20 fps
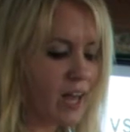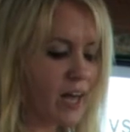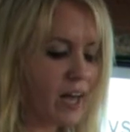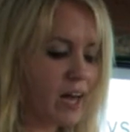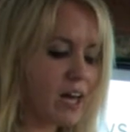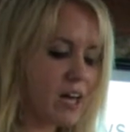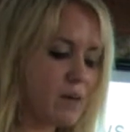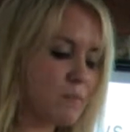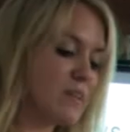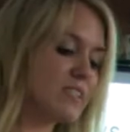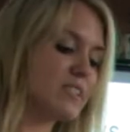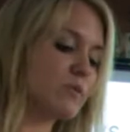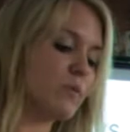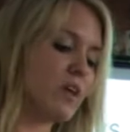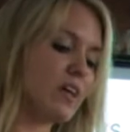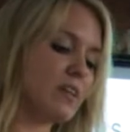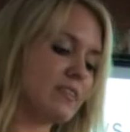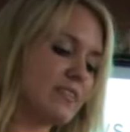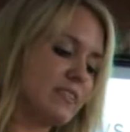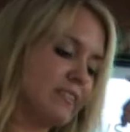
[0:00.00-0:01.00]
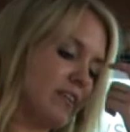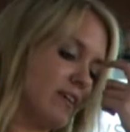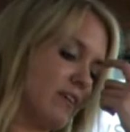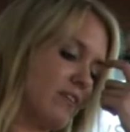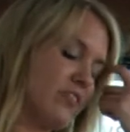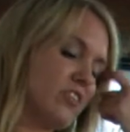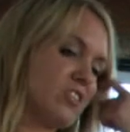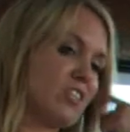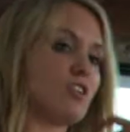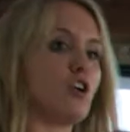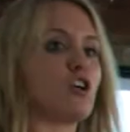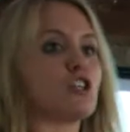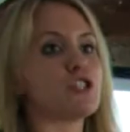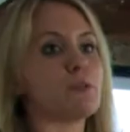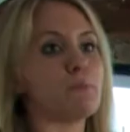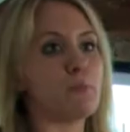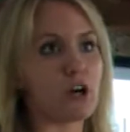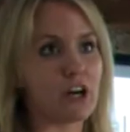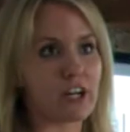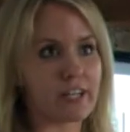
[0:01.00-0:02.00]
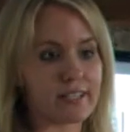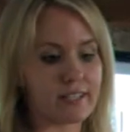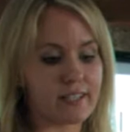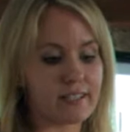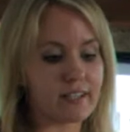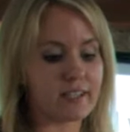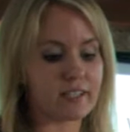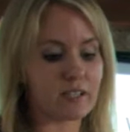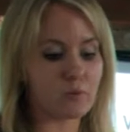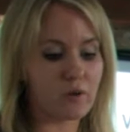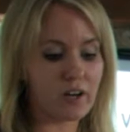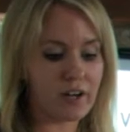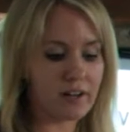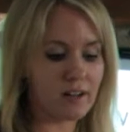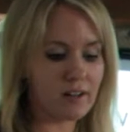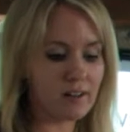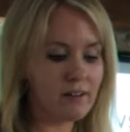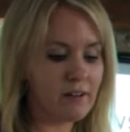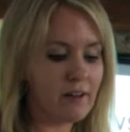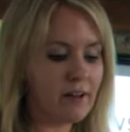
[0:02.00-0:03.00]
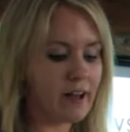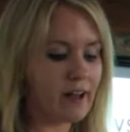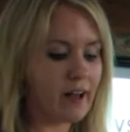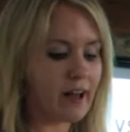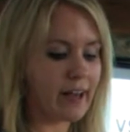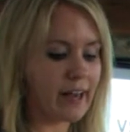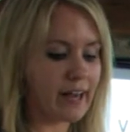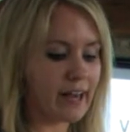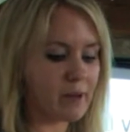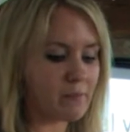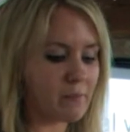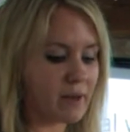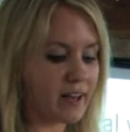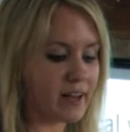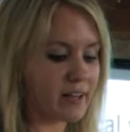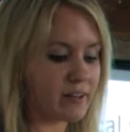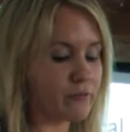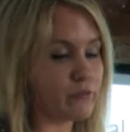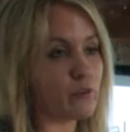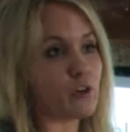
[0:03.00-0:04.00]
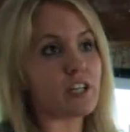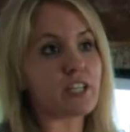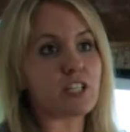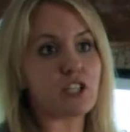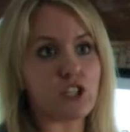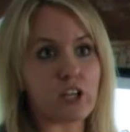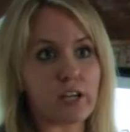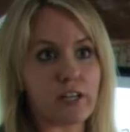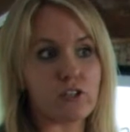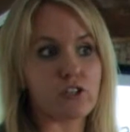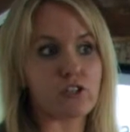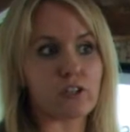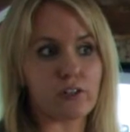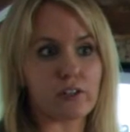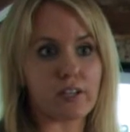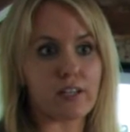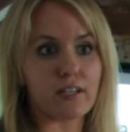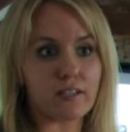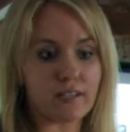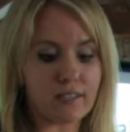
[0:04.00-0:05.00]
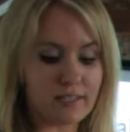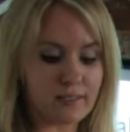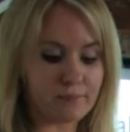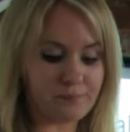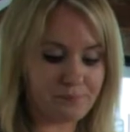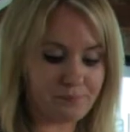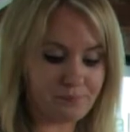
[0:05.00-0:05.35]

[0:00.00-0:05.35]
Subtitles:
As well, there's larger market as well, and foreign exchange earnings.